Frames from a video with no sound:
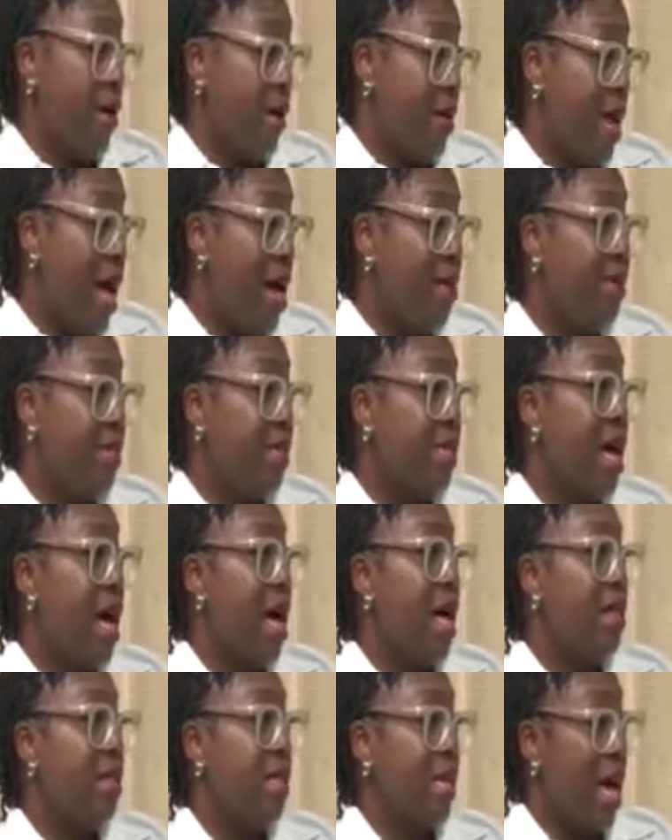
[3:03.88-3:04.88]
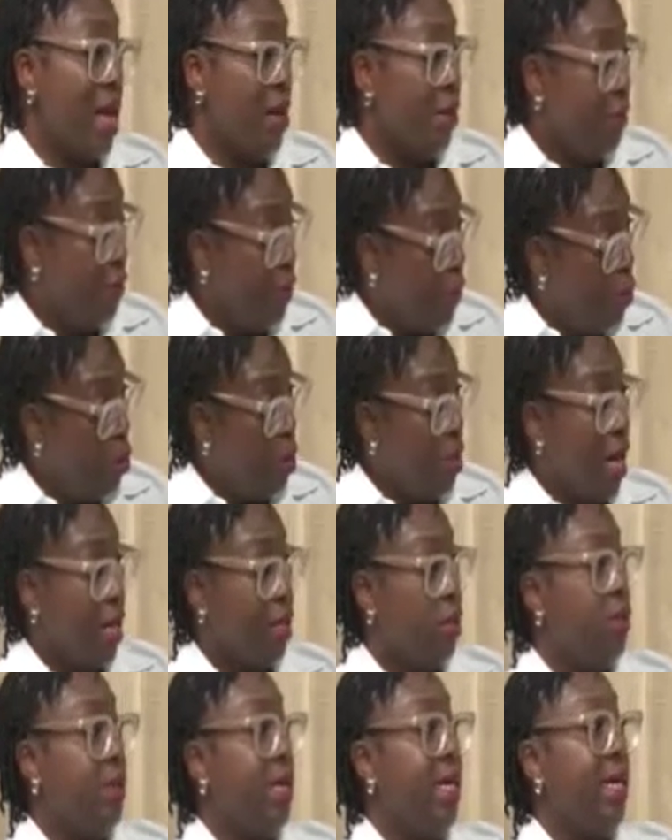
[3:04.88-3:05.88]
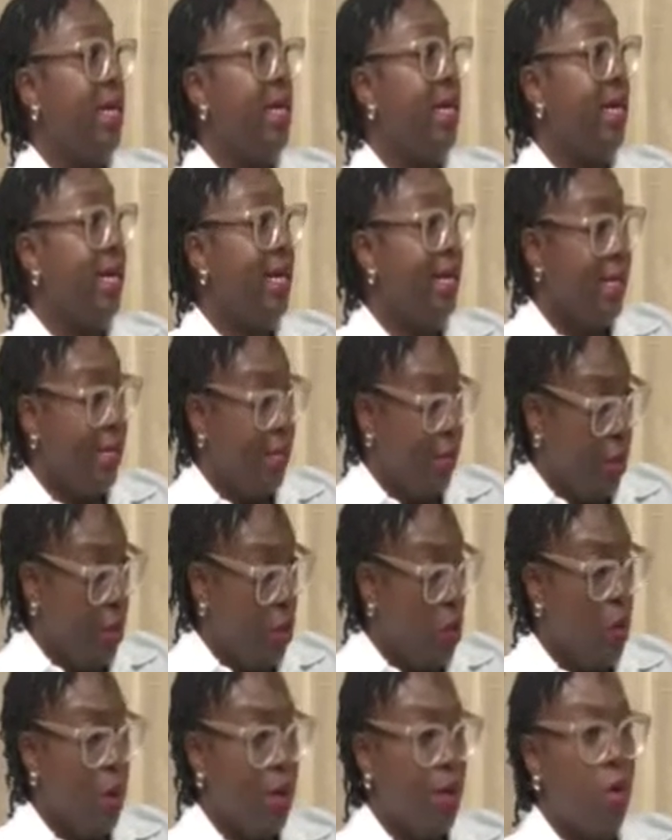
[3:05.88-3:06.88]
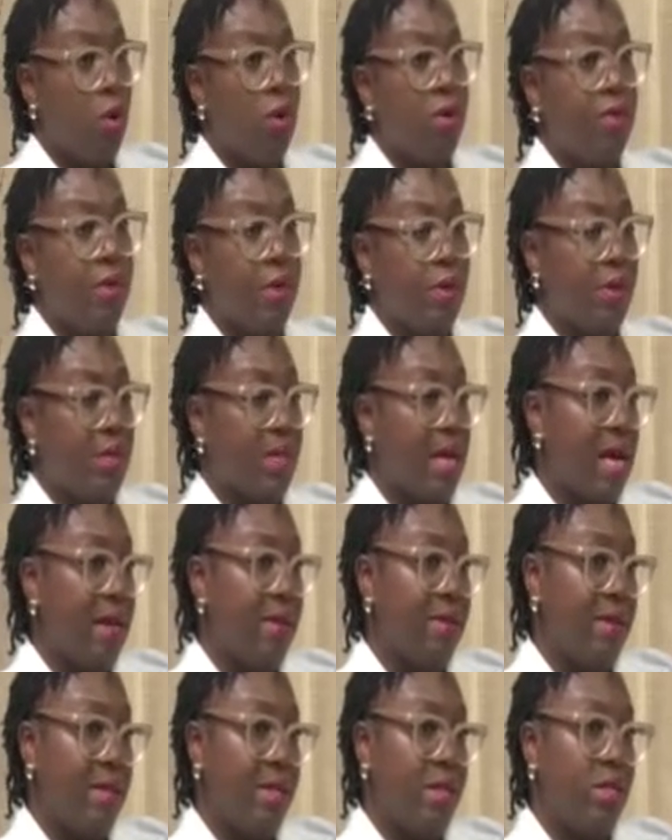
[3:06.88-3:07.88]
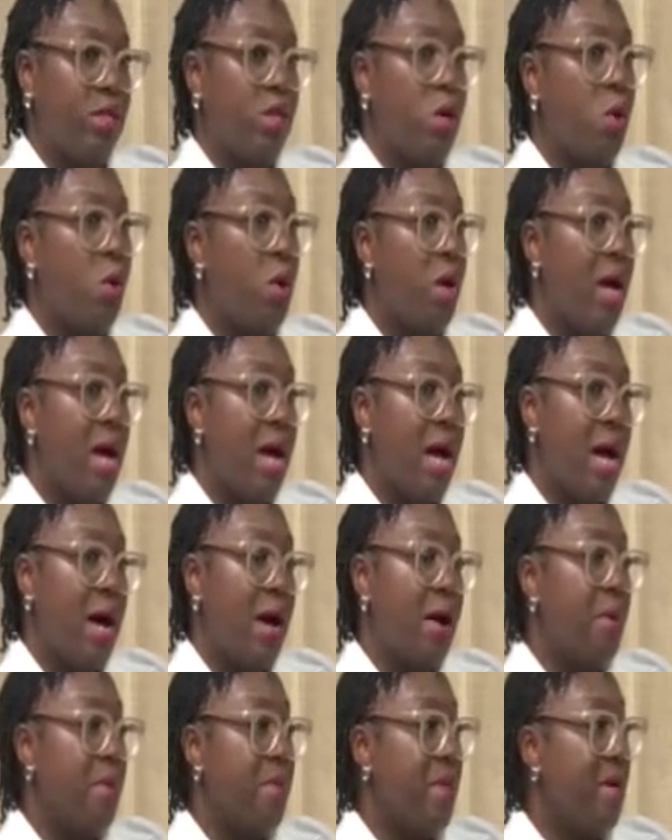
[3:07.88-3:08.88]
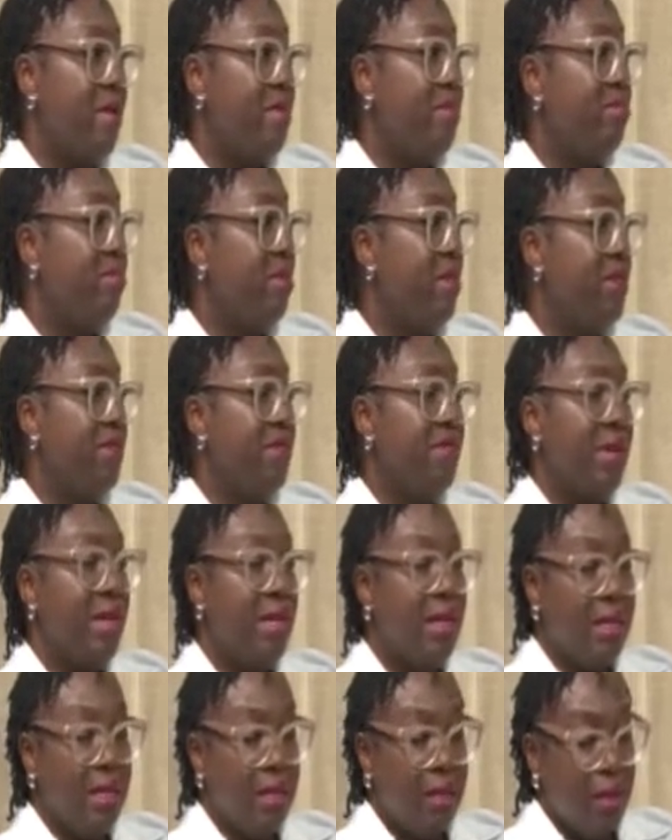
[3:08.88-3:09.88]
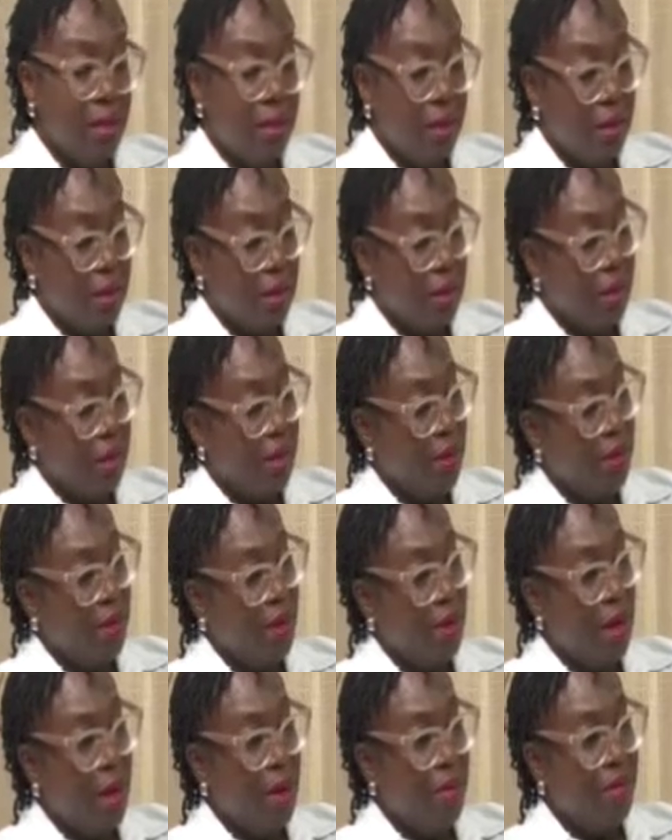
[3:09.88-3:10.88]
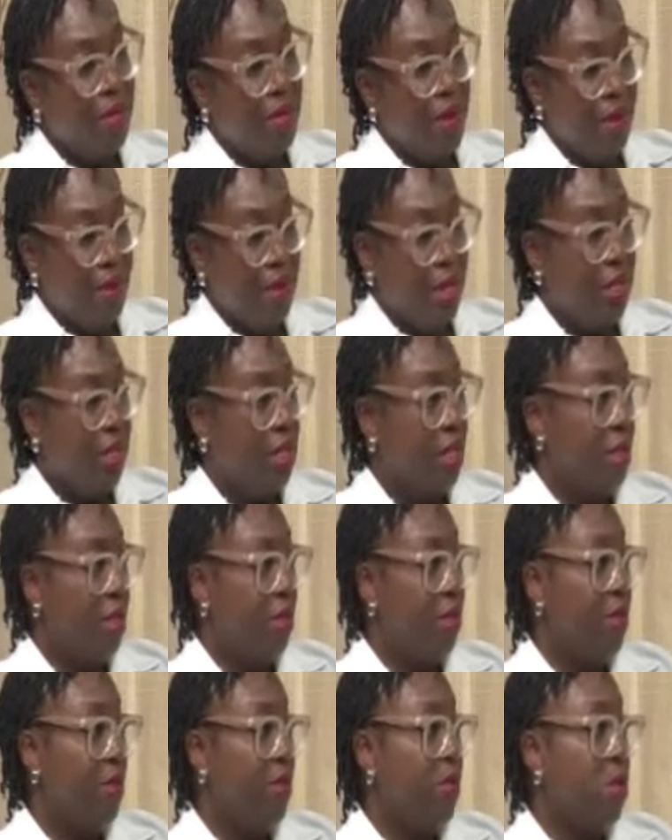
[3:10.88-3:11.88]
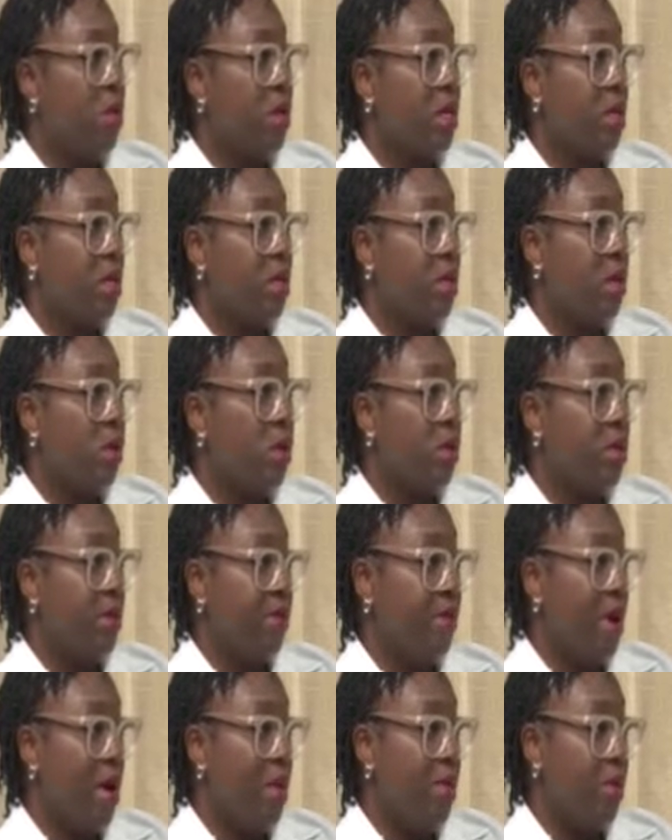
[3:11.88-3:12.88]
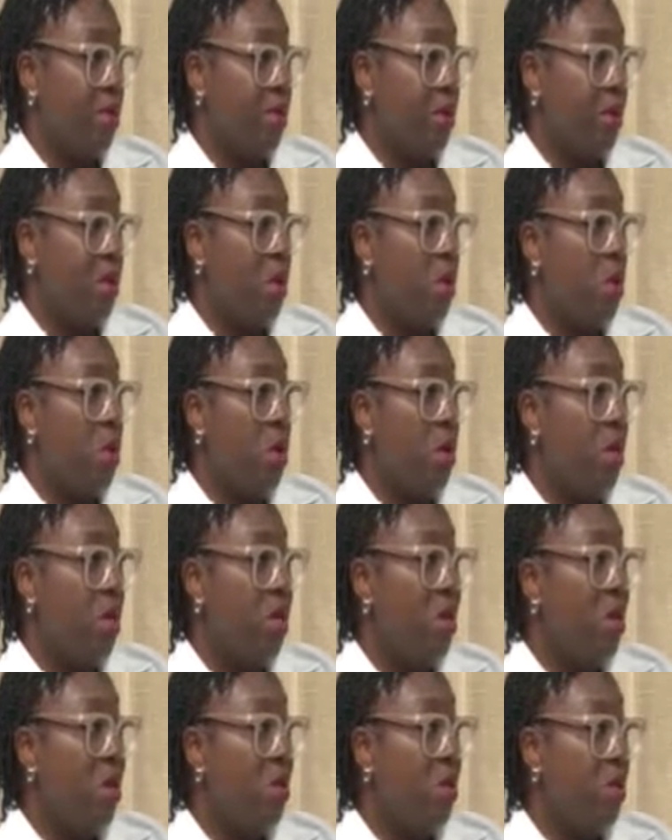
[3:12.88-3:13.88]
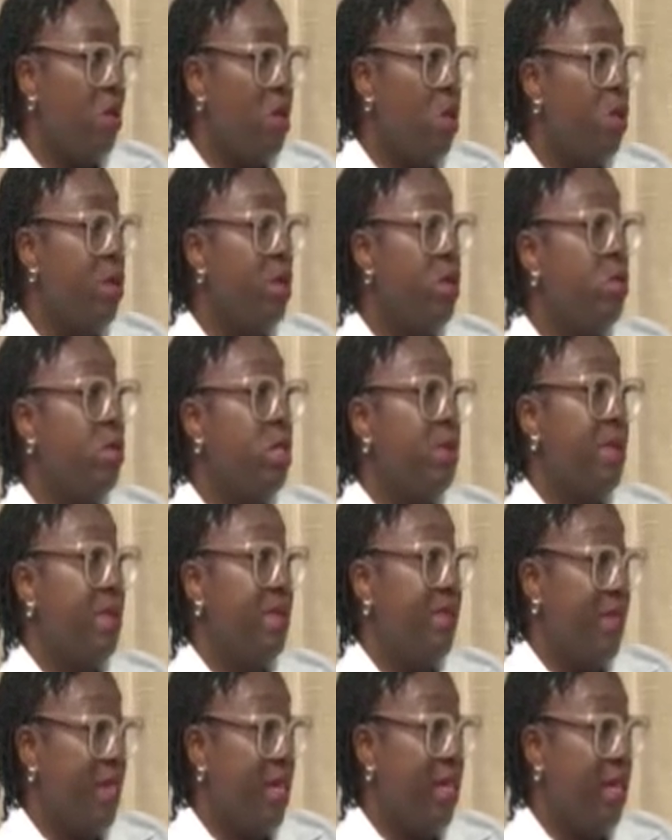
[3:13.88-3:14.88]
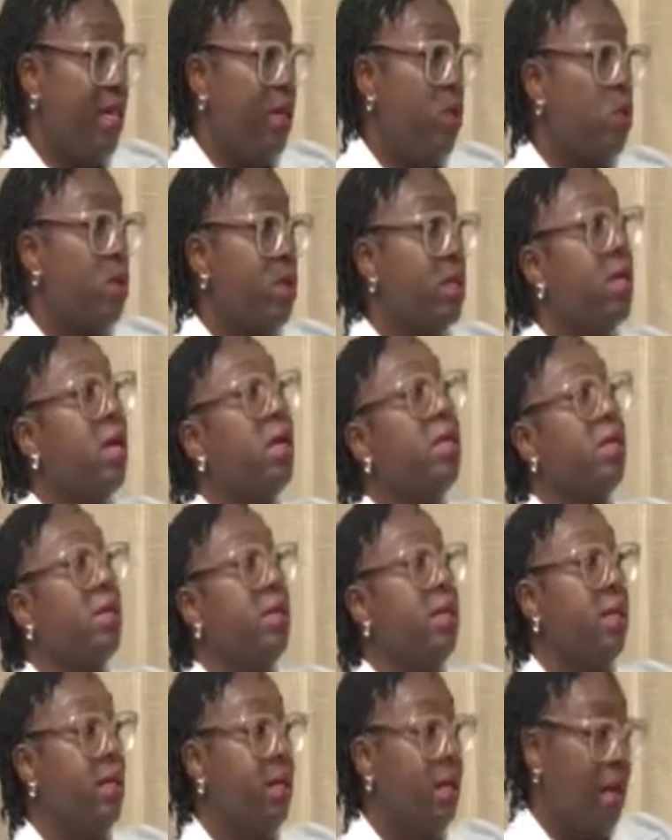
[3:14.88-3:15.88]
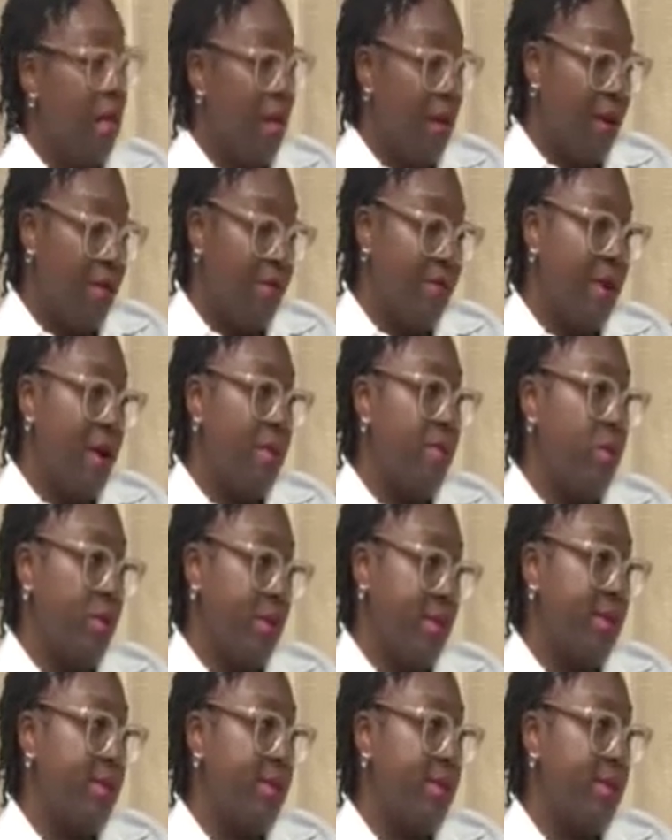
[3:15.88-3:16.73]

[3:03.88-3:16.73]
lifestyle, the kind of food that we eat, and all of those kind of things. So the different variation of what can cause fibroids. So no one knows specifically what's causing fibroids.